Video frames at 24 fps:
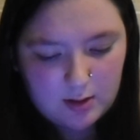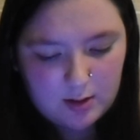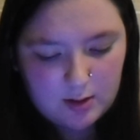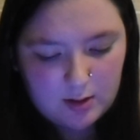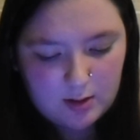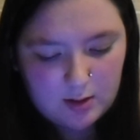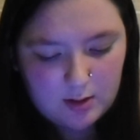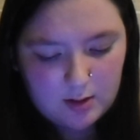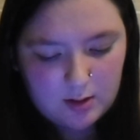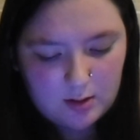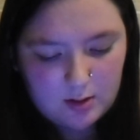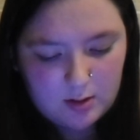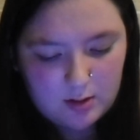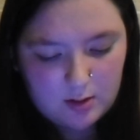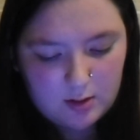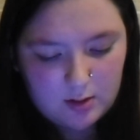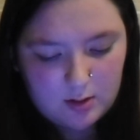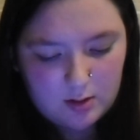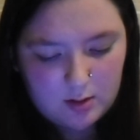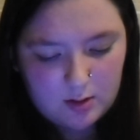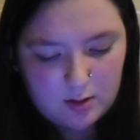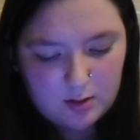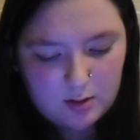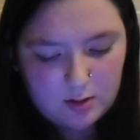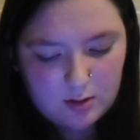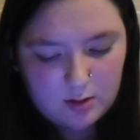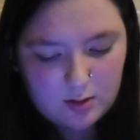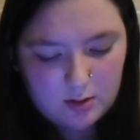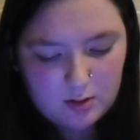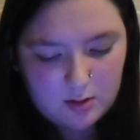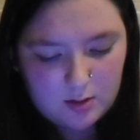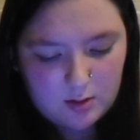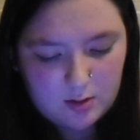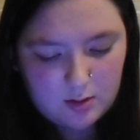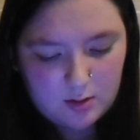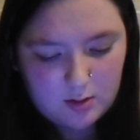
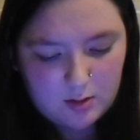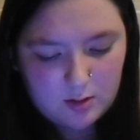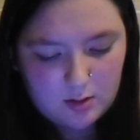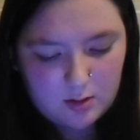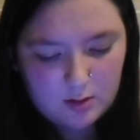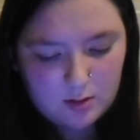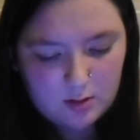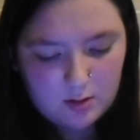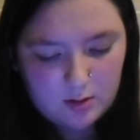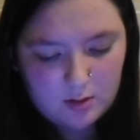No one is speaking in this clip.